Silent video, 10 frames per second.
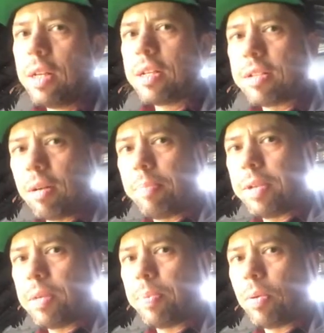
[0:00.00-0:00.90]
Some
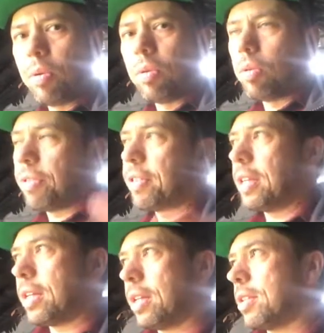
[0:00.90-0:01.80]
people
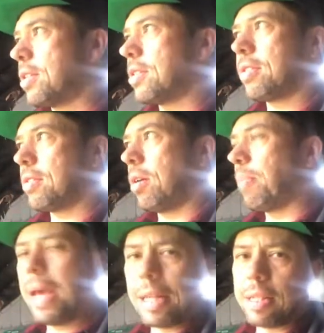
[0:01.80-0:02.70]
think it's a
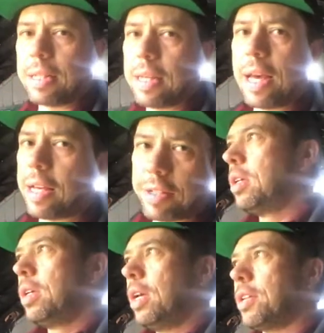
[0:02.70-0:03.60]
pain in the ass.
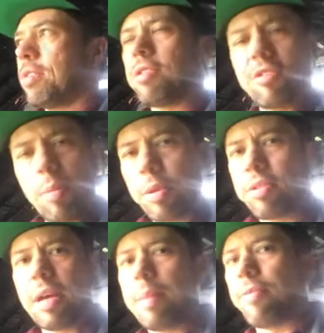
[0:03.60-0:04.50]
It's the
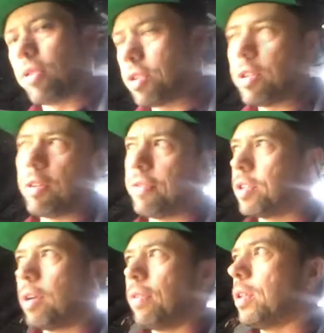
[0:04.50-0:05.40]
summertime version of
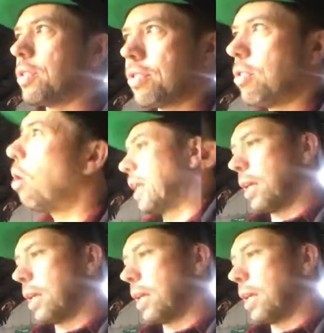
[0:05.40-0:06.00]
shoveling snow.